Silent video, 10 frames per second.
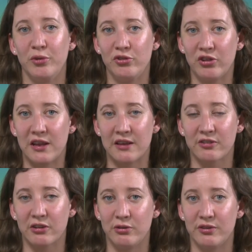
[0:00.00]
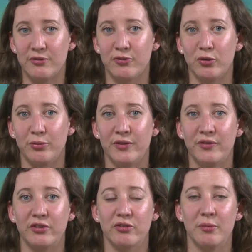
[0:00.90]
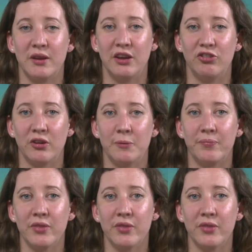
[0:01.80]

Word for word: mutually exclusive forms of discrimination